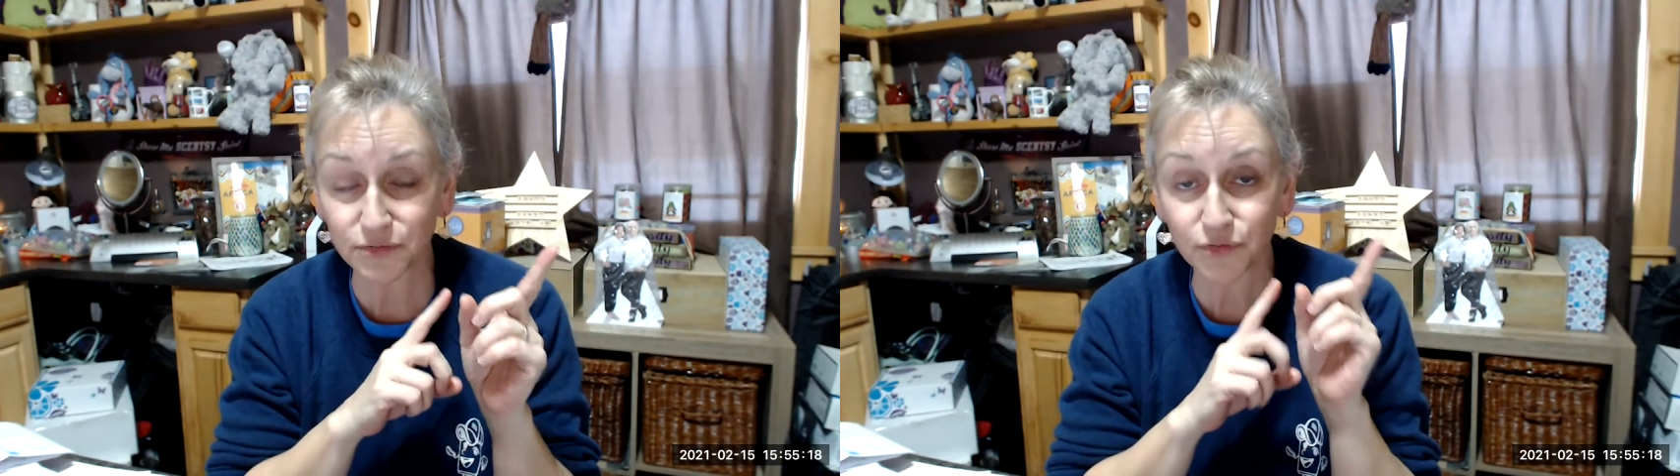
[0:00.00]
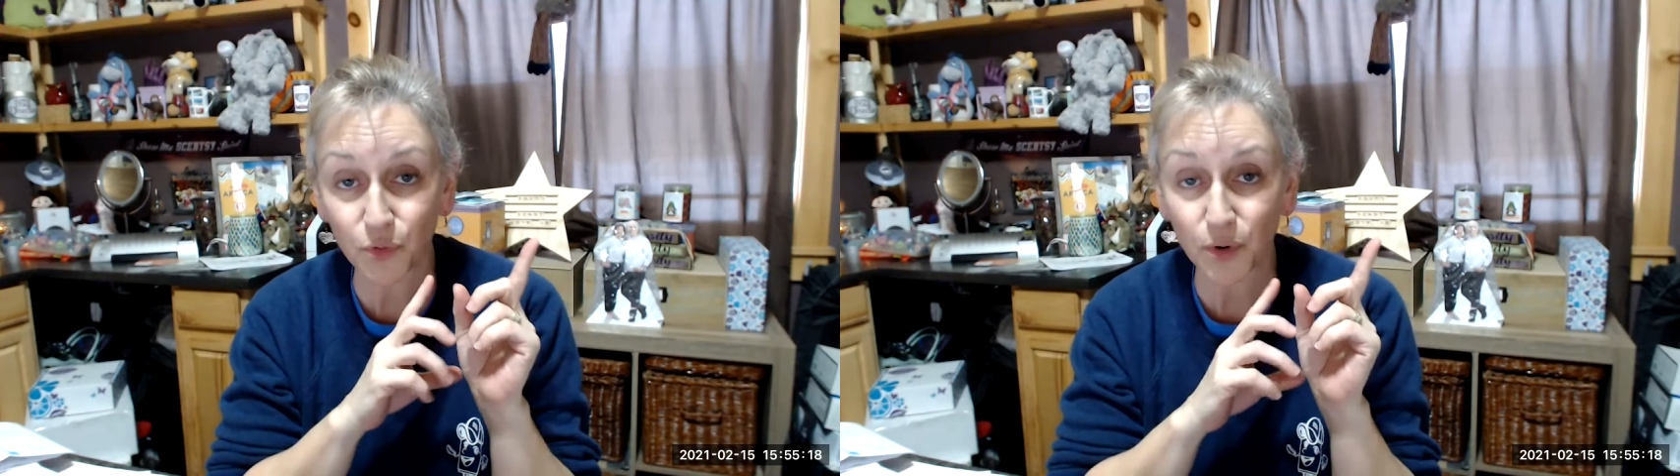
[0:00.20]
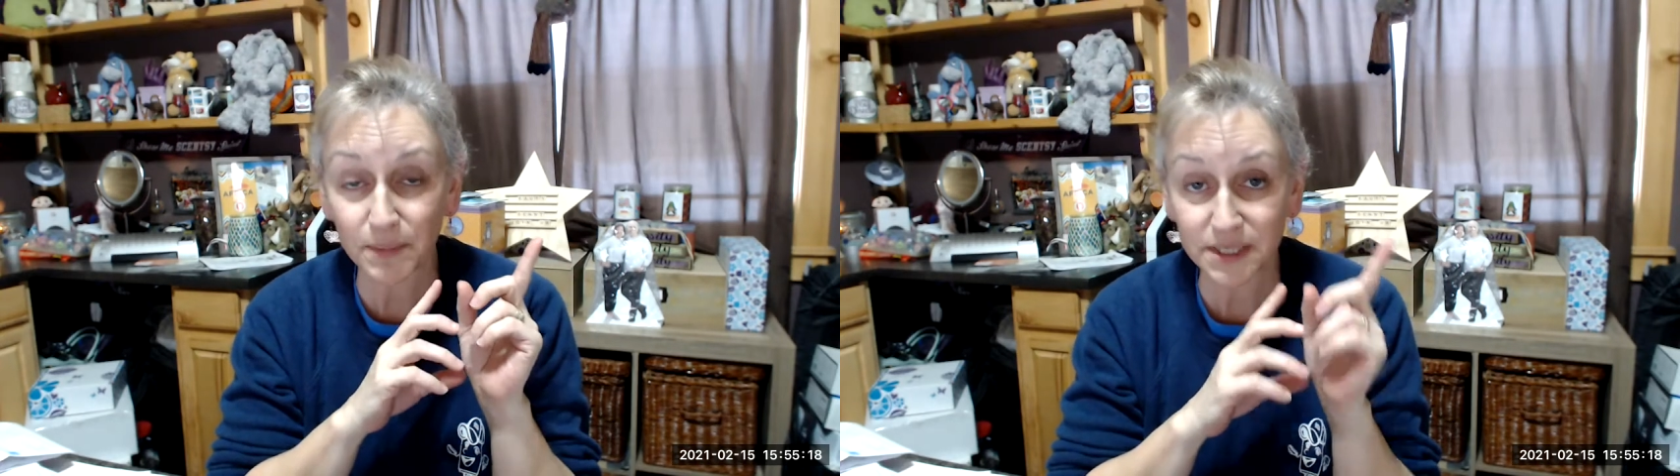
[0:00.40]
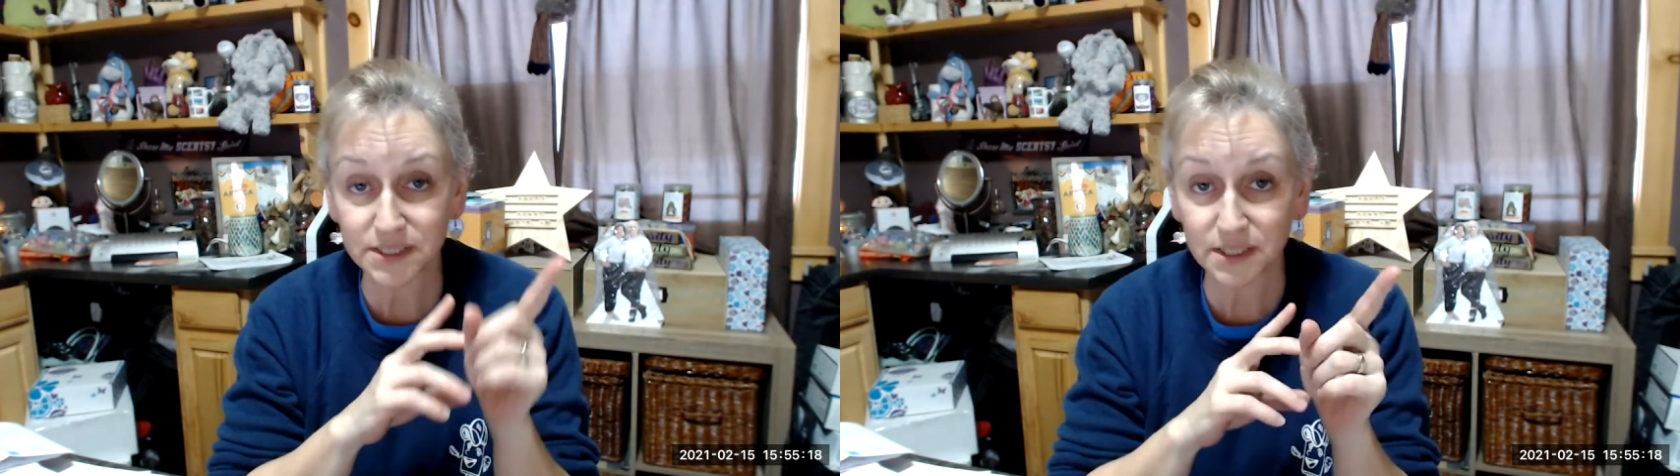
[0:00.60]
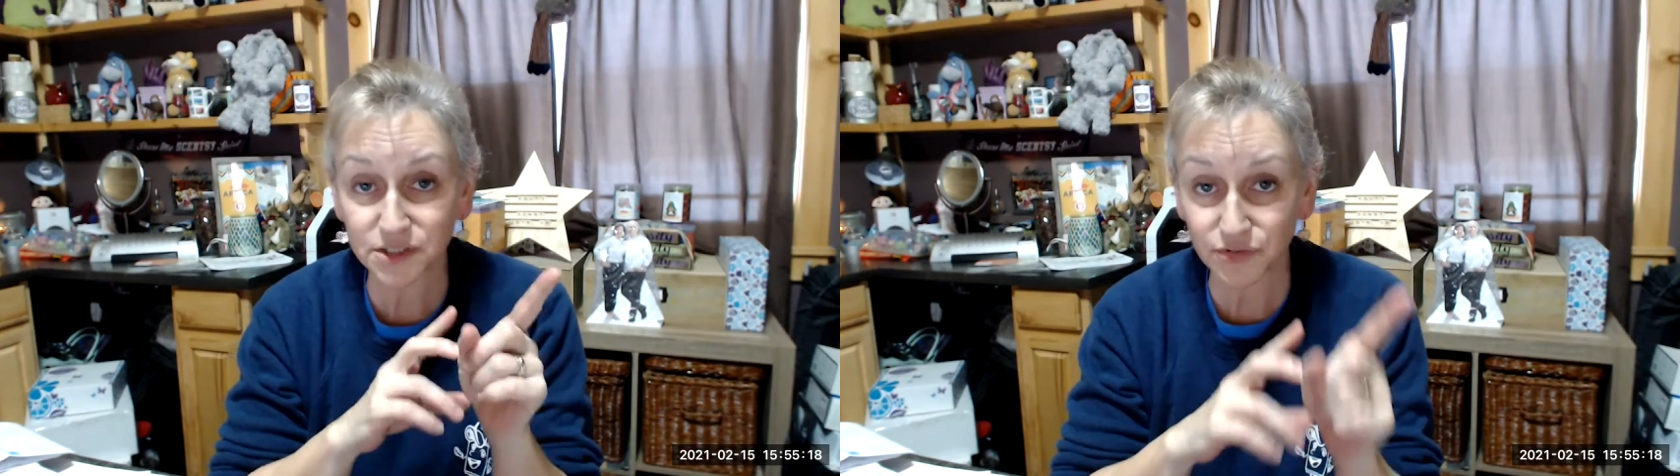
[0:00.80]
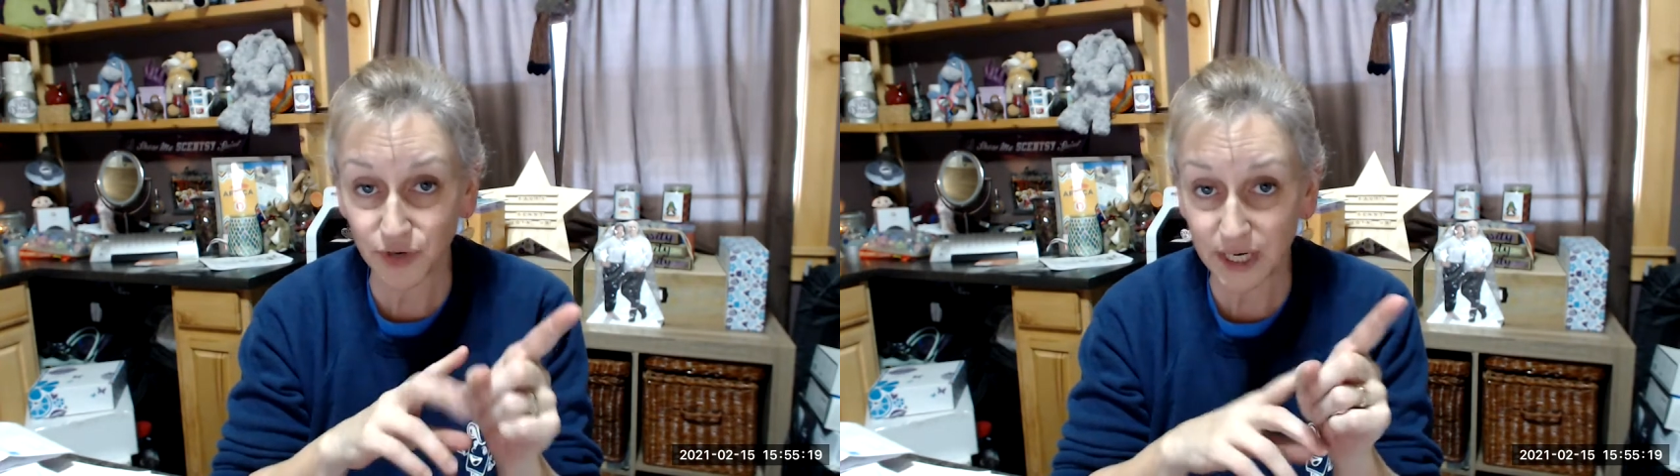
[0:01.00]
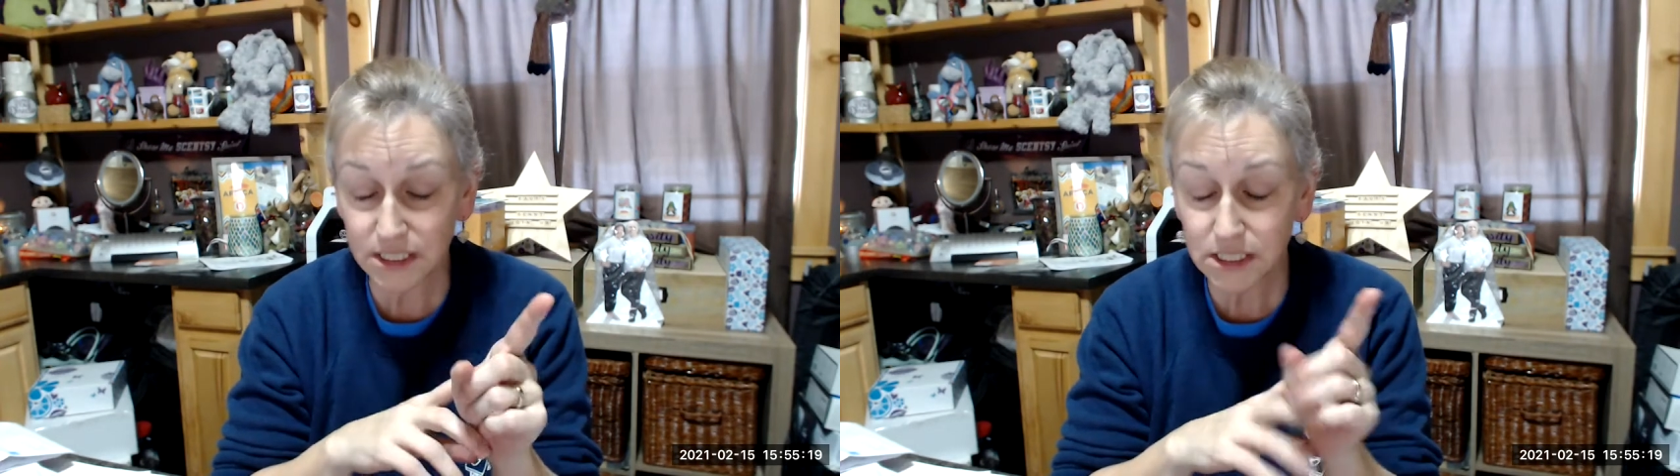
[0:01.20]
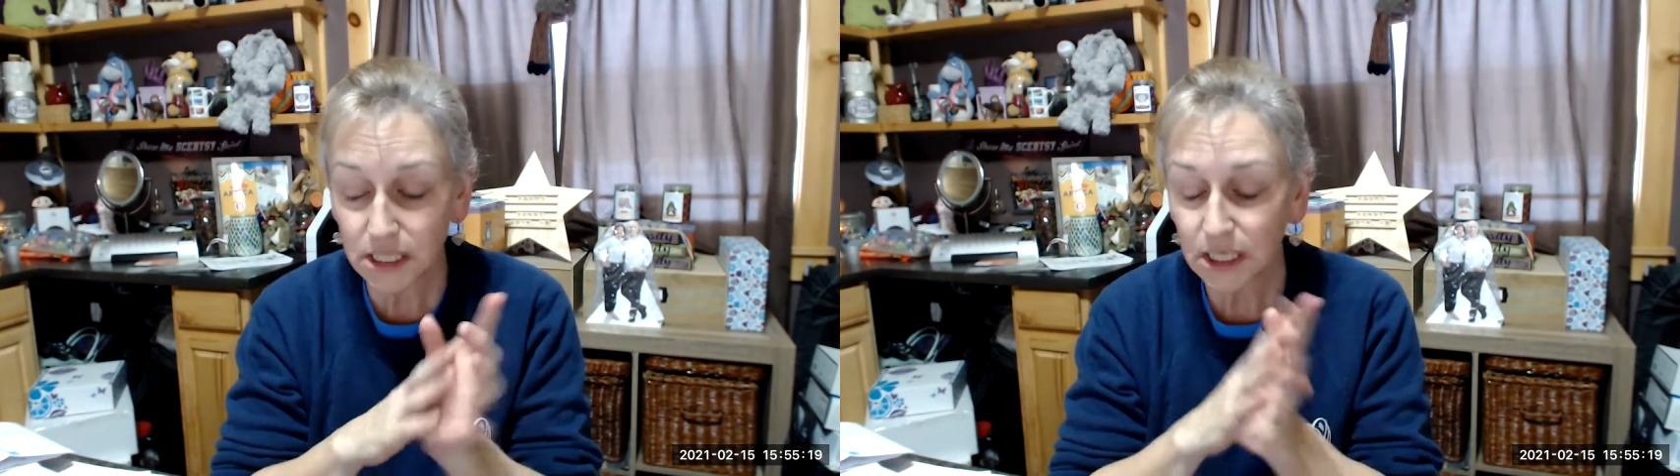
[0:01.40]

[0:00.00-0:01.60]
for my son's friend